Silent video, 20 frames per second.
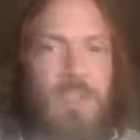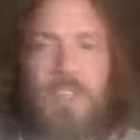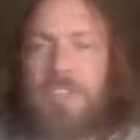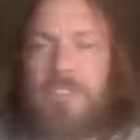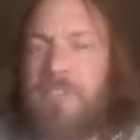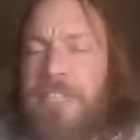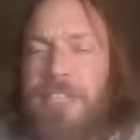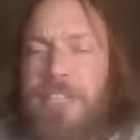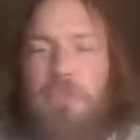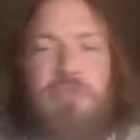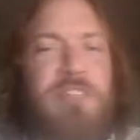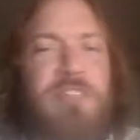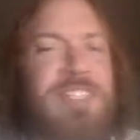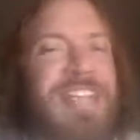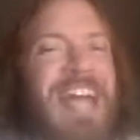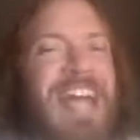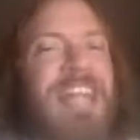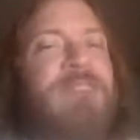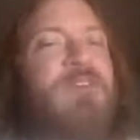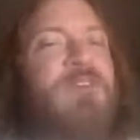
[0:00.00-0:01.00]
So this was
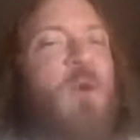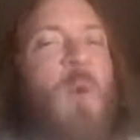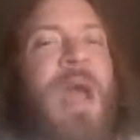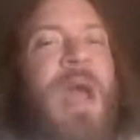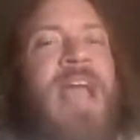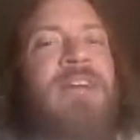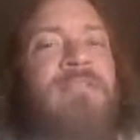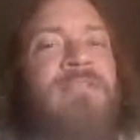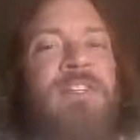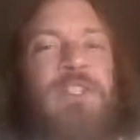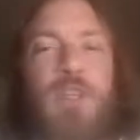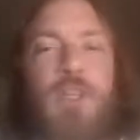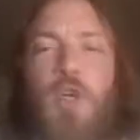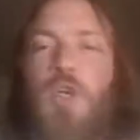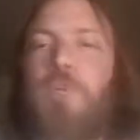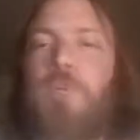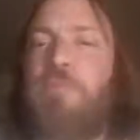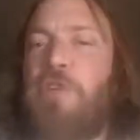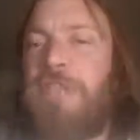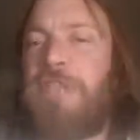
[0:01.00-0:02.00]
just kind of a way of
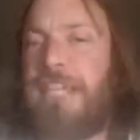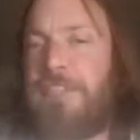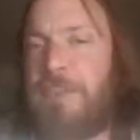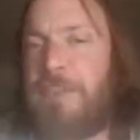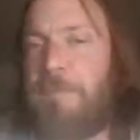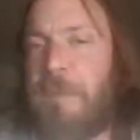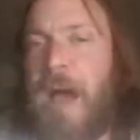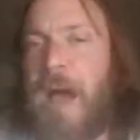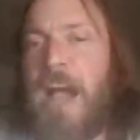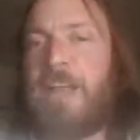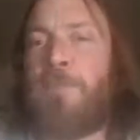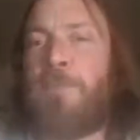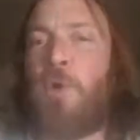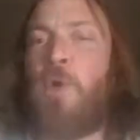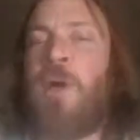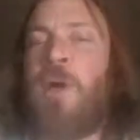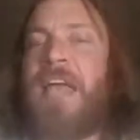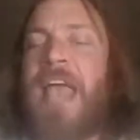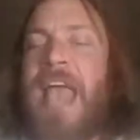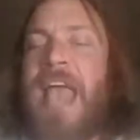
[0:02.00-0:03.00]
interpreting the
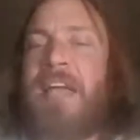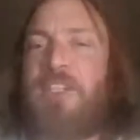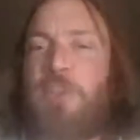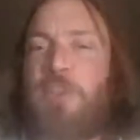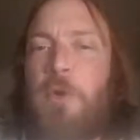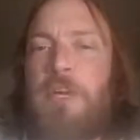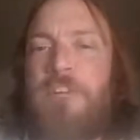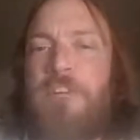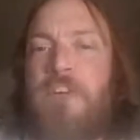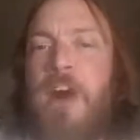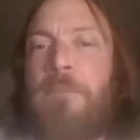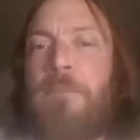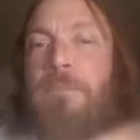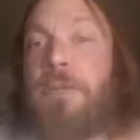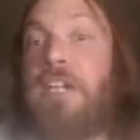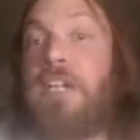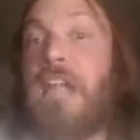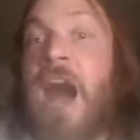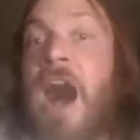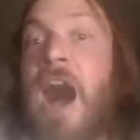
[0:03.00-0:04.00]
Bible and sort of
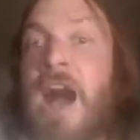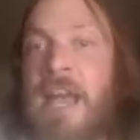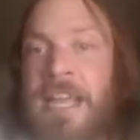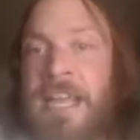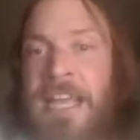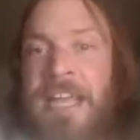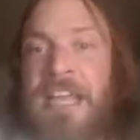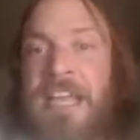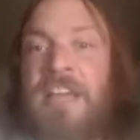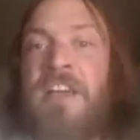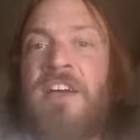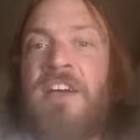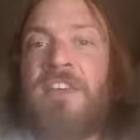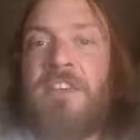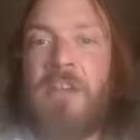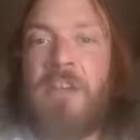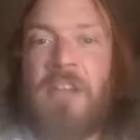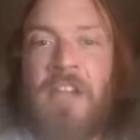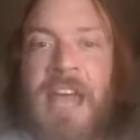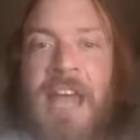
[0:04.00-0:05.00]
applying
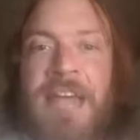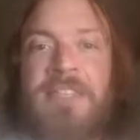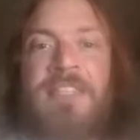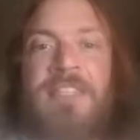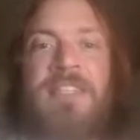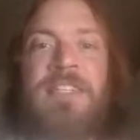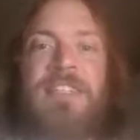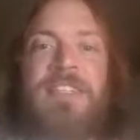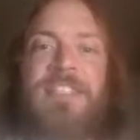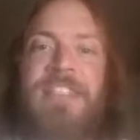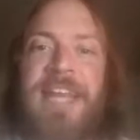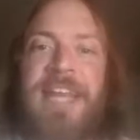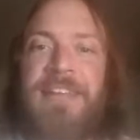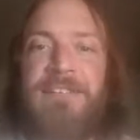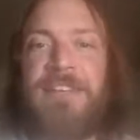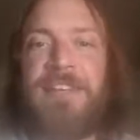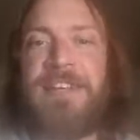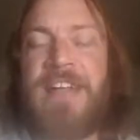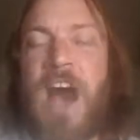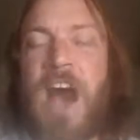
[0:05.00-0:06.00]
the lessons
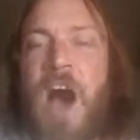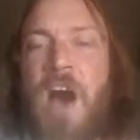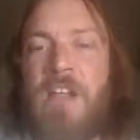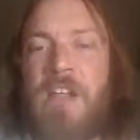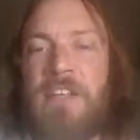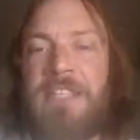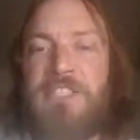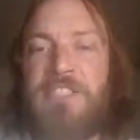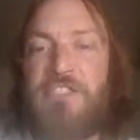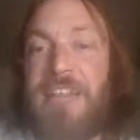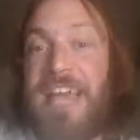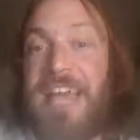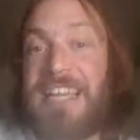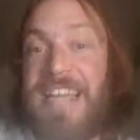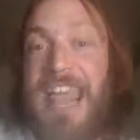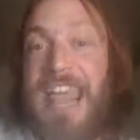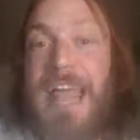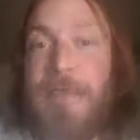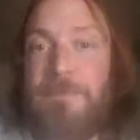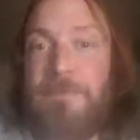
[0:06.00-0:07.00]
and the knowledge that
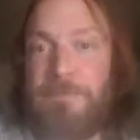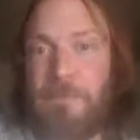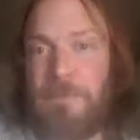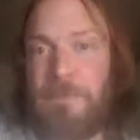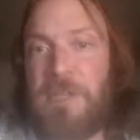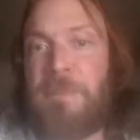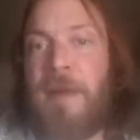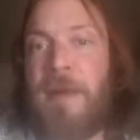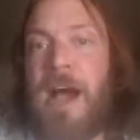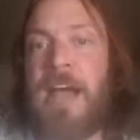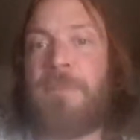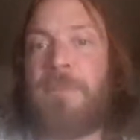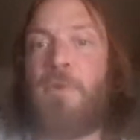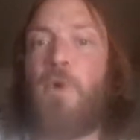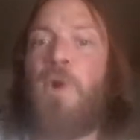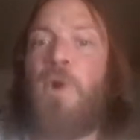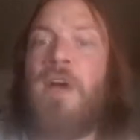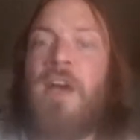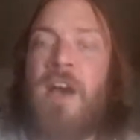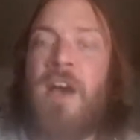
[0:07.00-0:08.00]
came from the
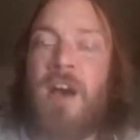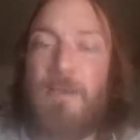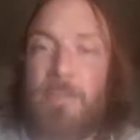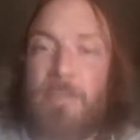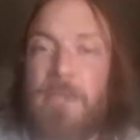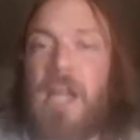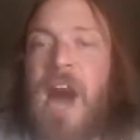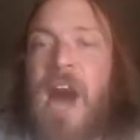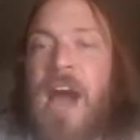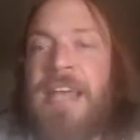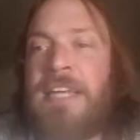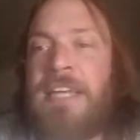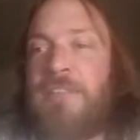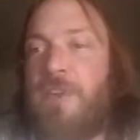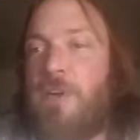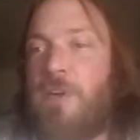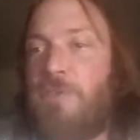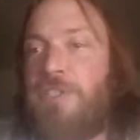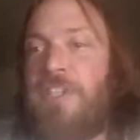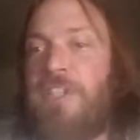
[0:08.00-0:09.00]
Bible, applying
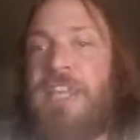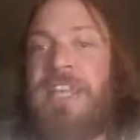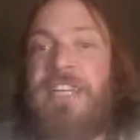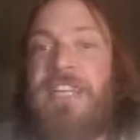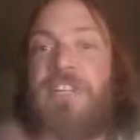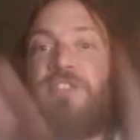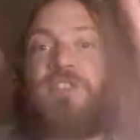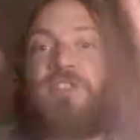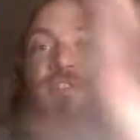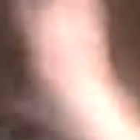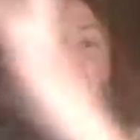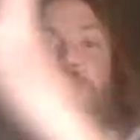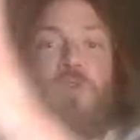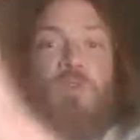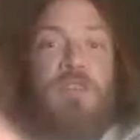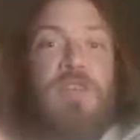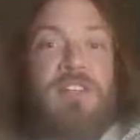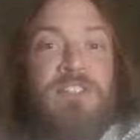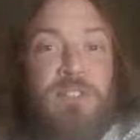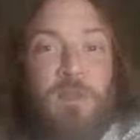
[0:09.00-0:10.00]
those things to
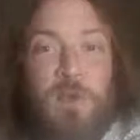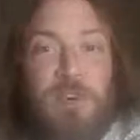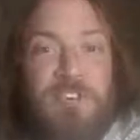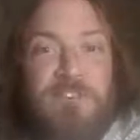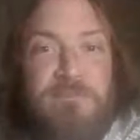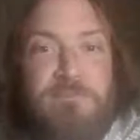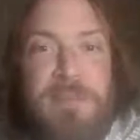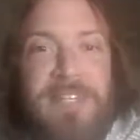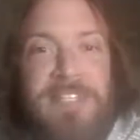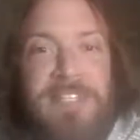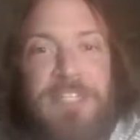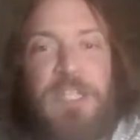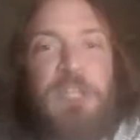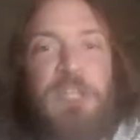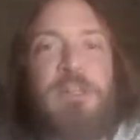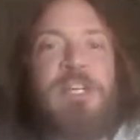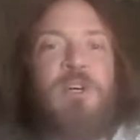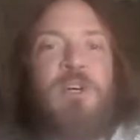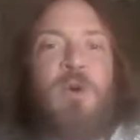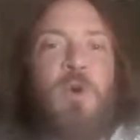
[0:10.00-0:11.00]
the sort of
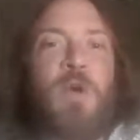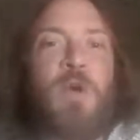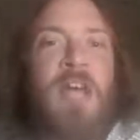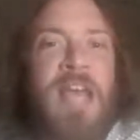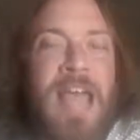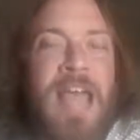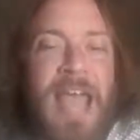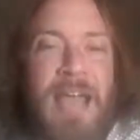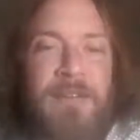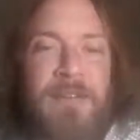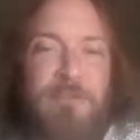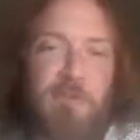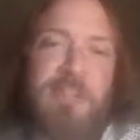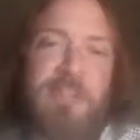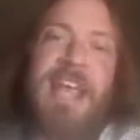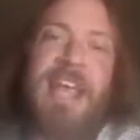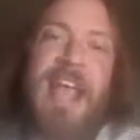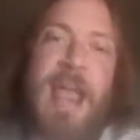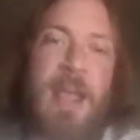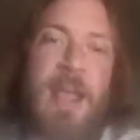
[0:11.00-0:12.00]
material,
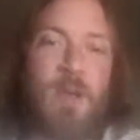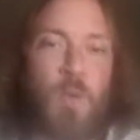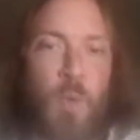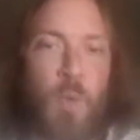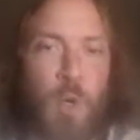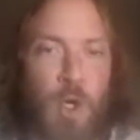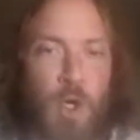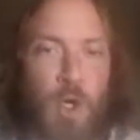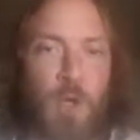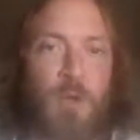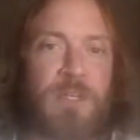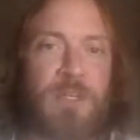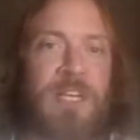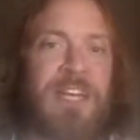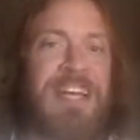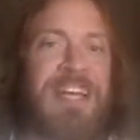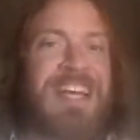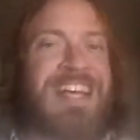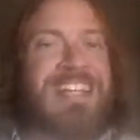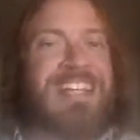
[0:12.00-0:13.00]
everyday world.
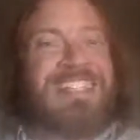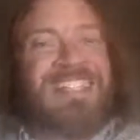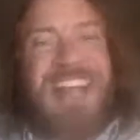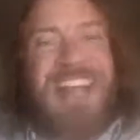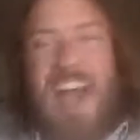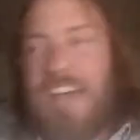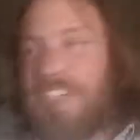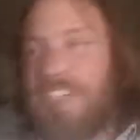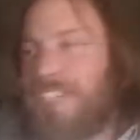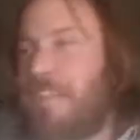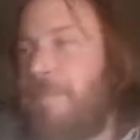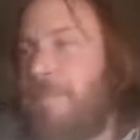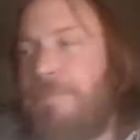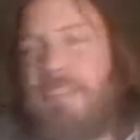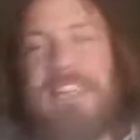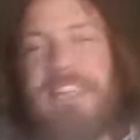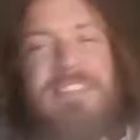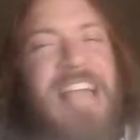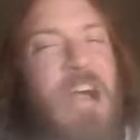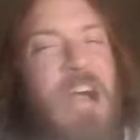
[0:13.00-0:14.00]
It's not
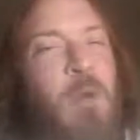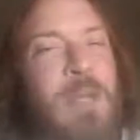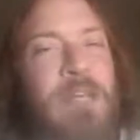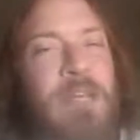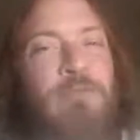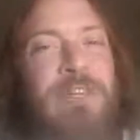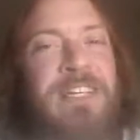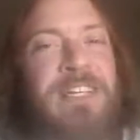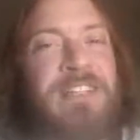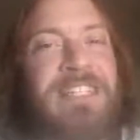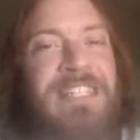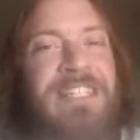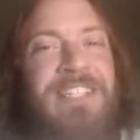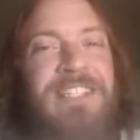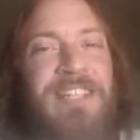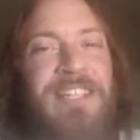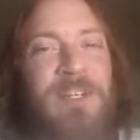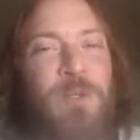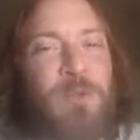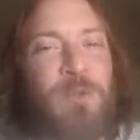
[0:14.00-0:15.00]
something that we really
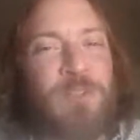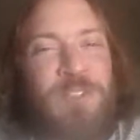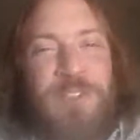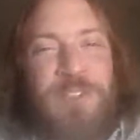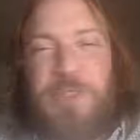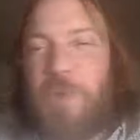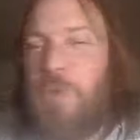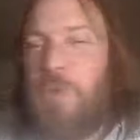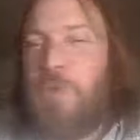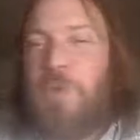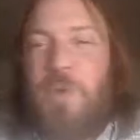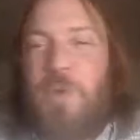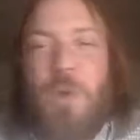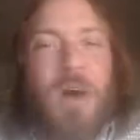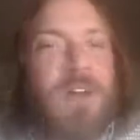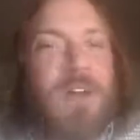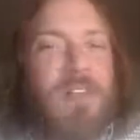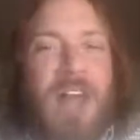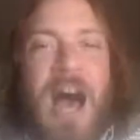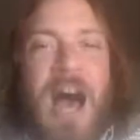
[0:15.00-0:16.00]
still do
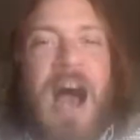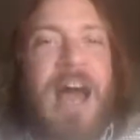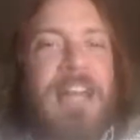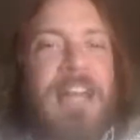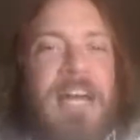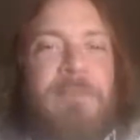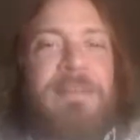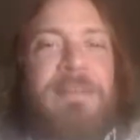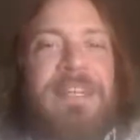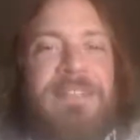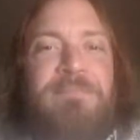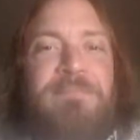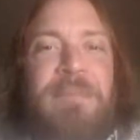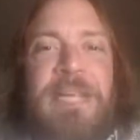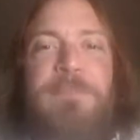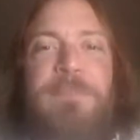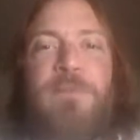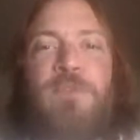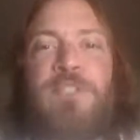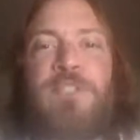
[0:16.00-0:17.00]
a lot. I mean,
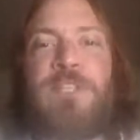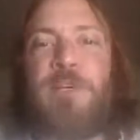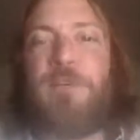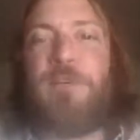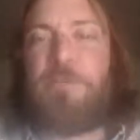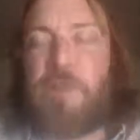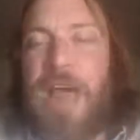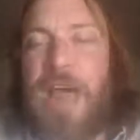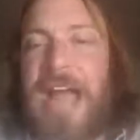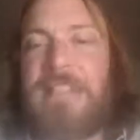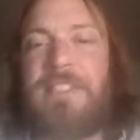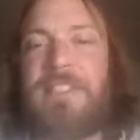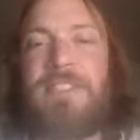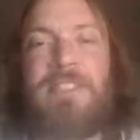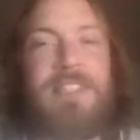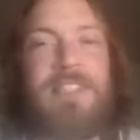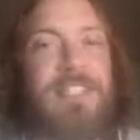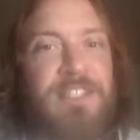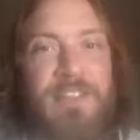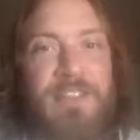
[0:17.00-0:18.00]
people still practice
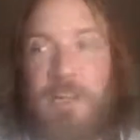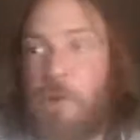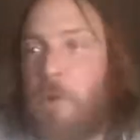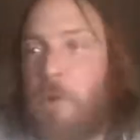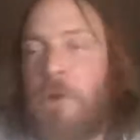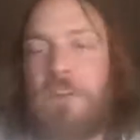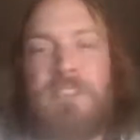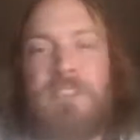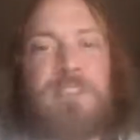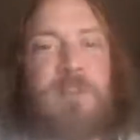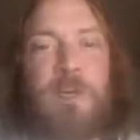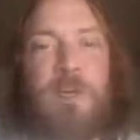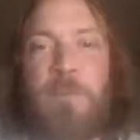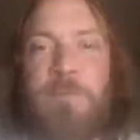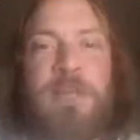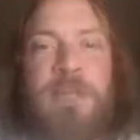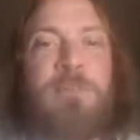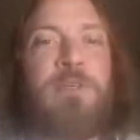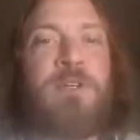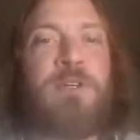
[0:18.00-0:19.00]
this. There are still
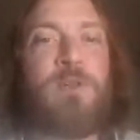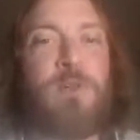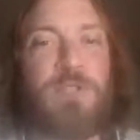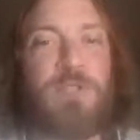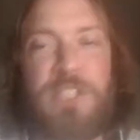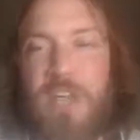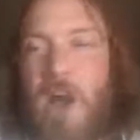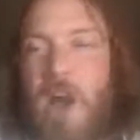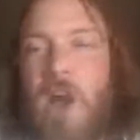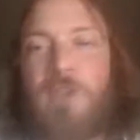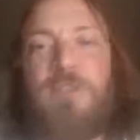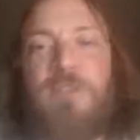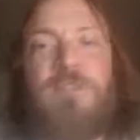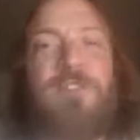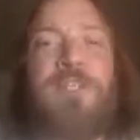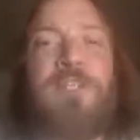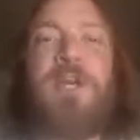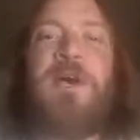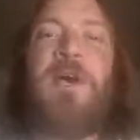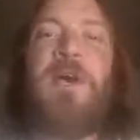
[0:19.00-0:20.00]
biblical
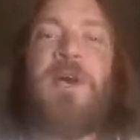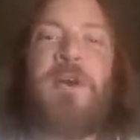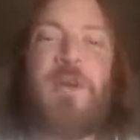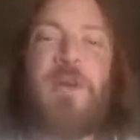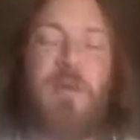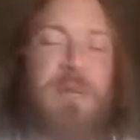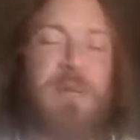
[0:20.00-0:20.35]
scholars who